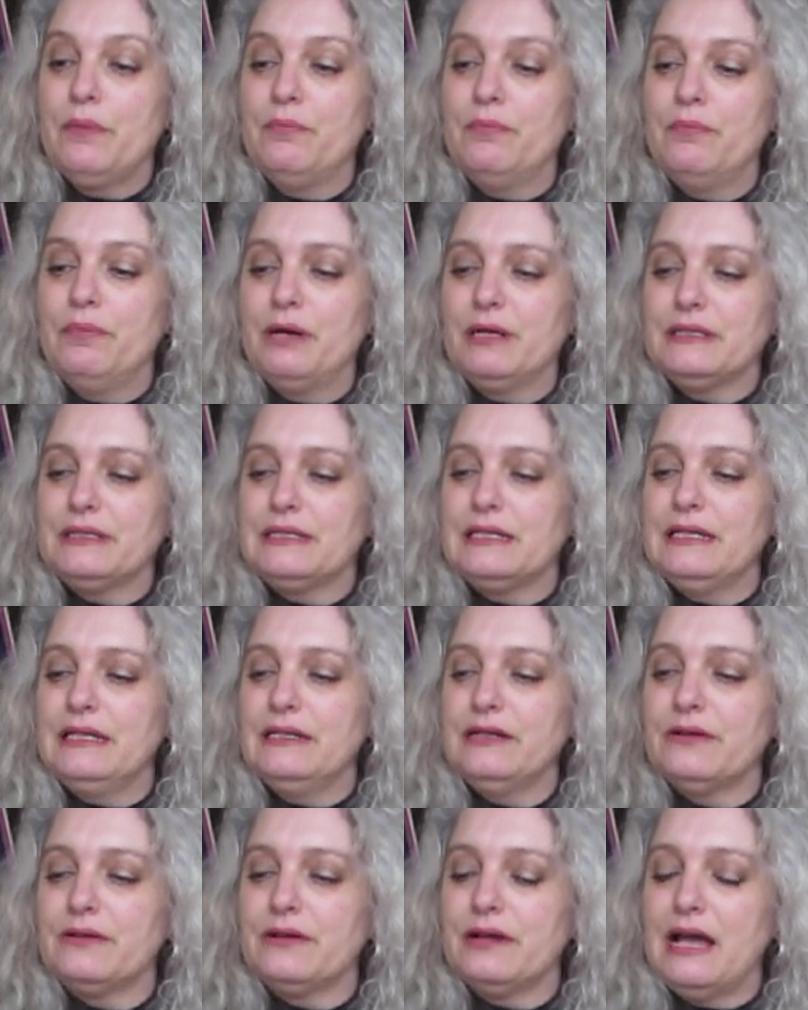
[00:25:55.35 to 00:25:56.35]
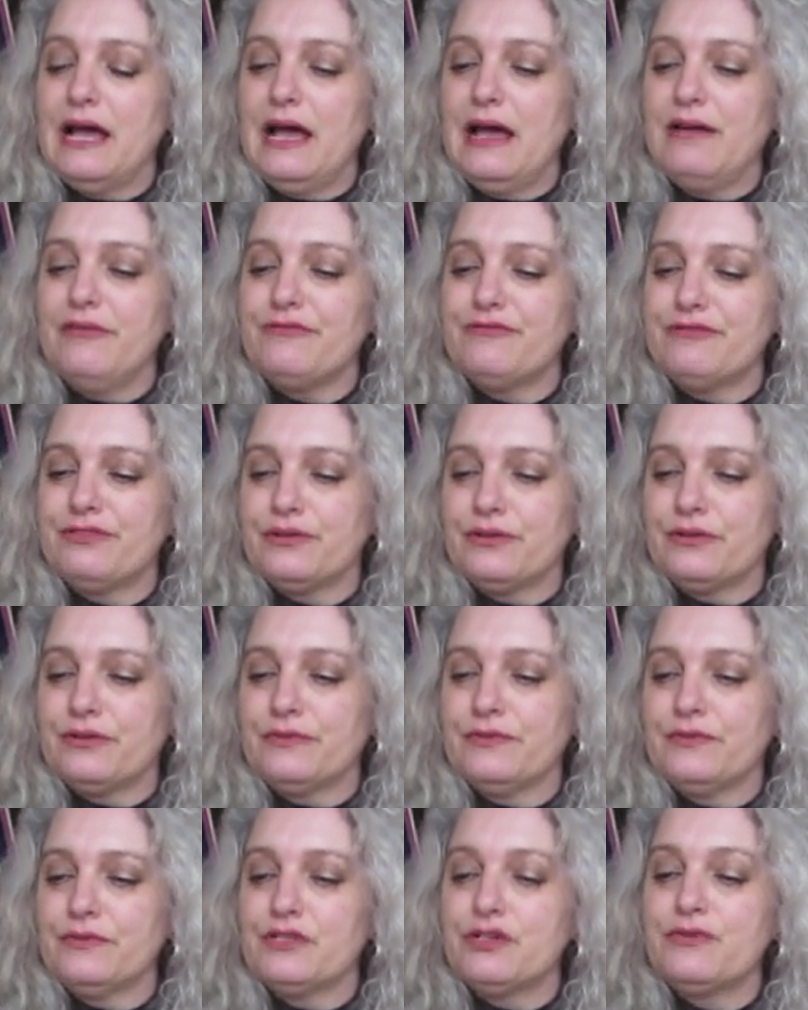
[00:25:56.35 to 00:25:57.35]
but here
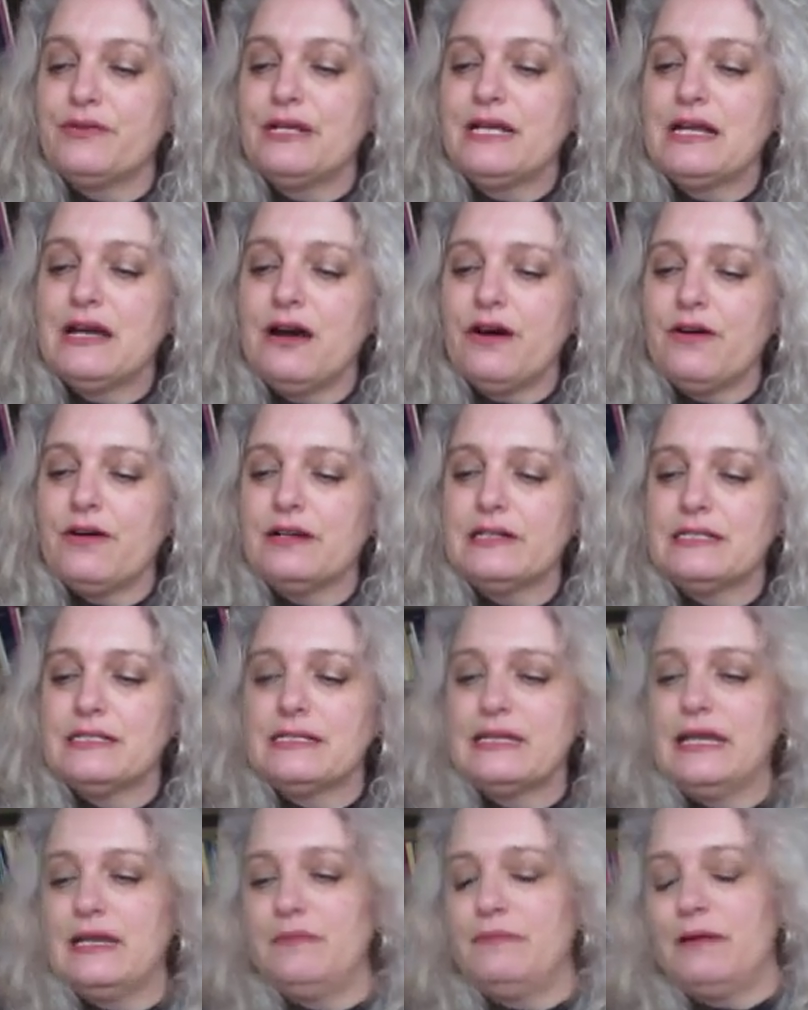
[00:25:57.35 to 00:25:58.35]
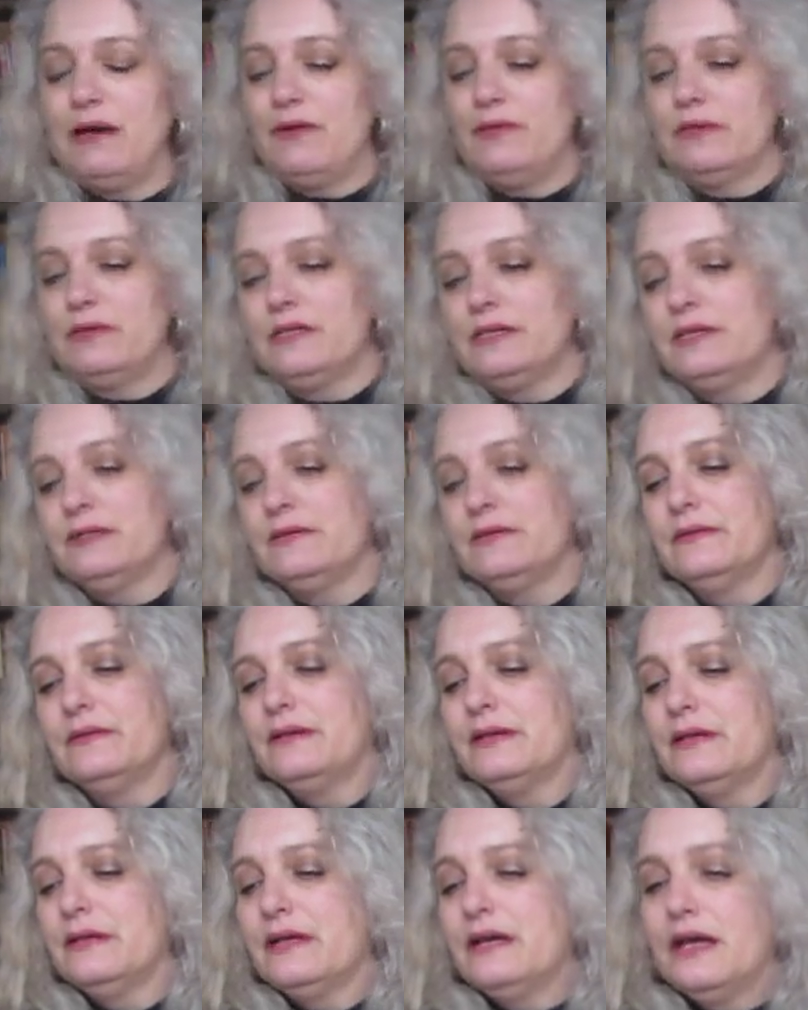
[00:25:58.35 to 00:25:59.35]
after three cards came out
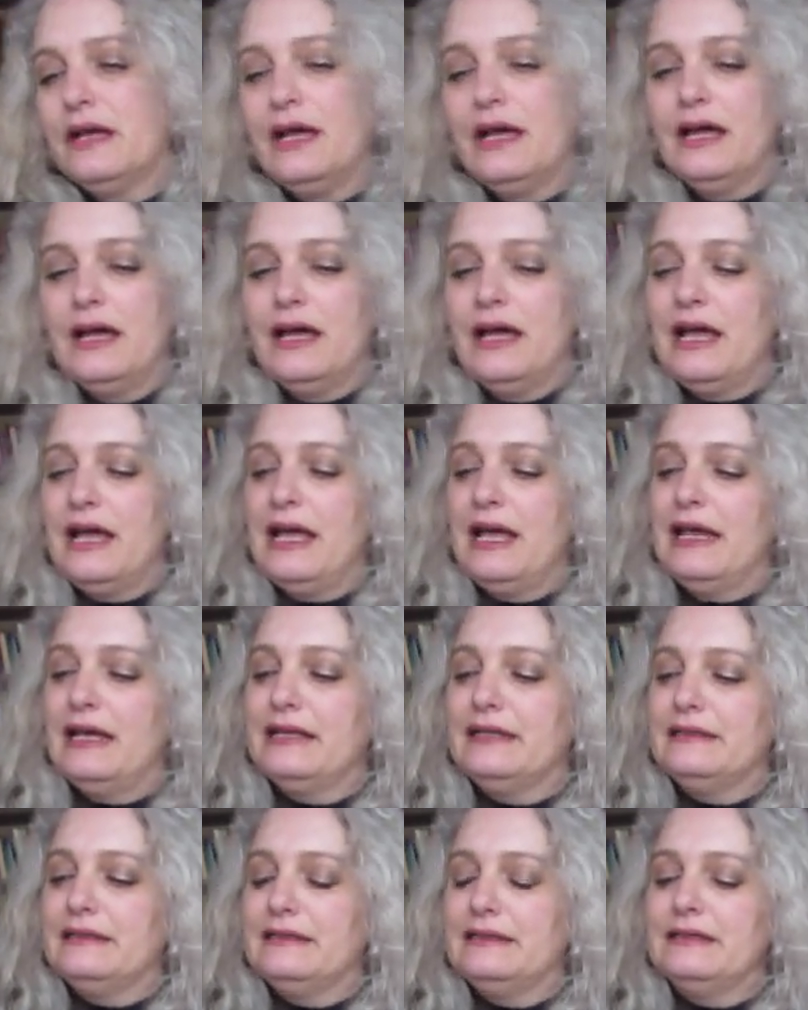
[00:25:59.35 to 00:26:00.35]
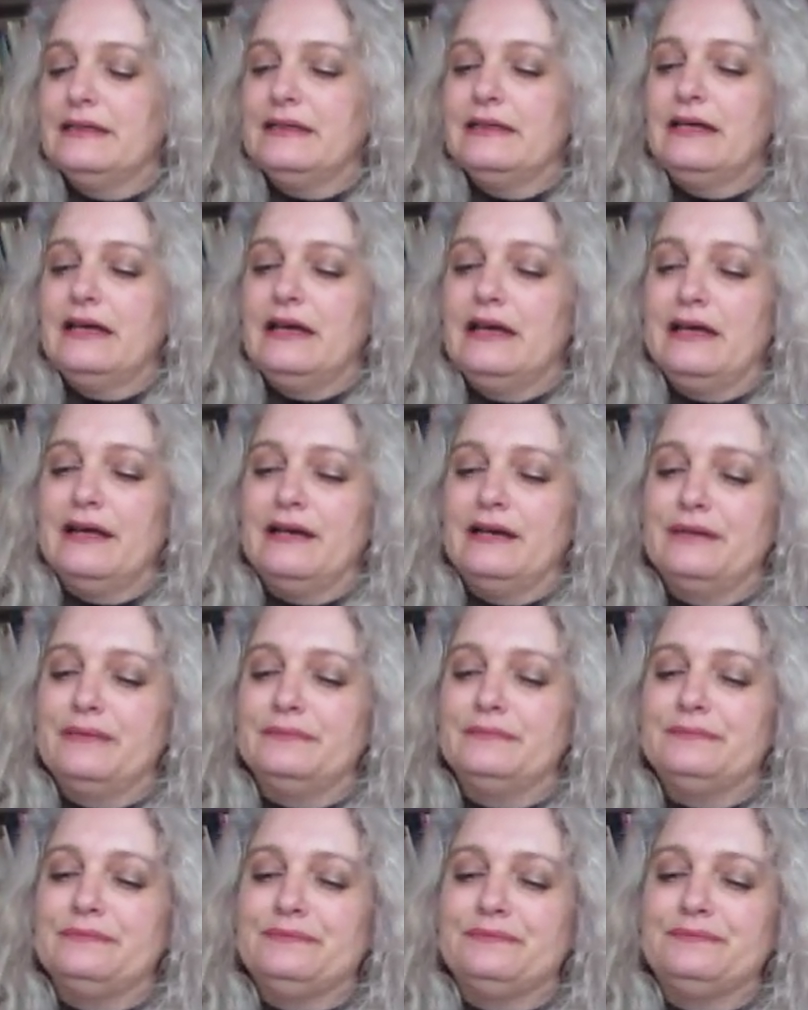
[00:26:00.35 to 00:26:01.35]
and
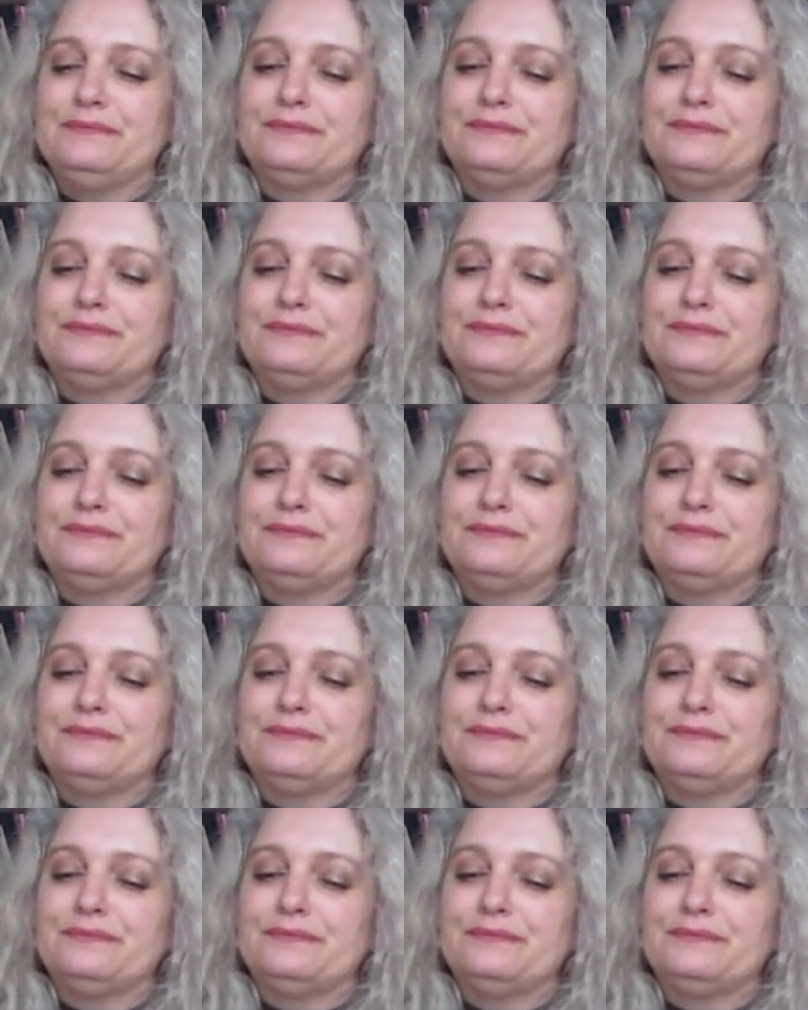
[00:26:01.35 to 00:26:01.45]
um,